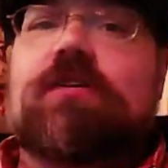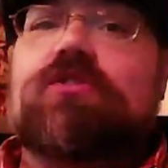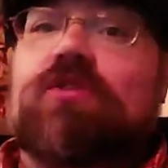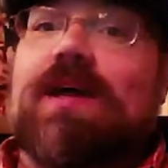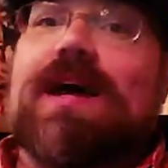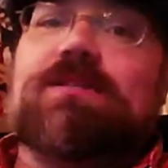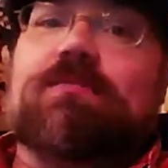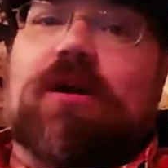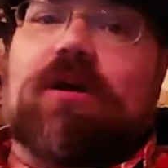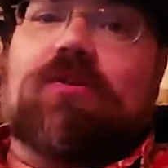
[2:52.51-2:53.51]
So that's
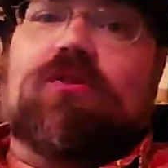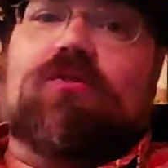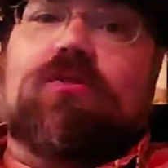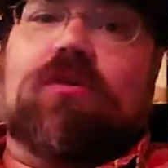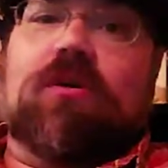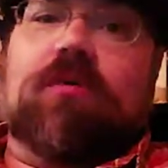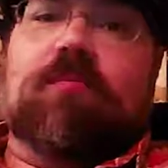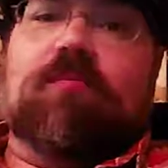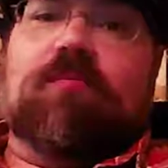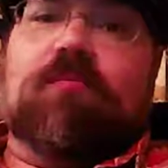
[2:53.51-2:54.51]
my
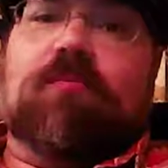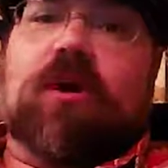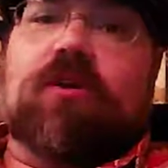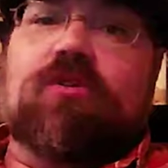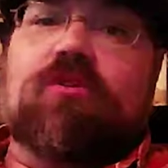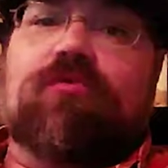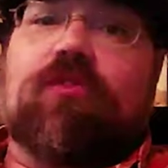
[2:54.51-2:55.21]
new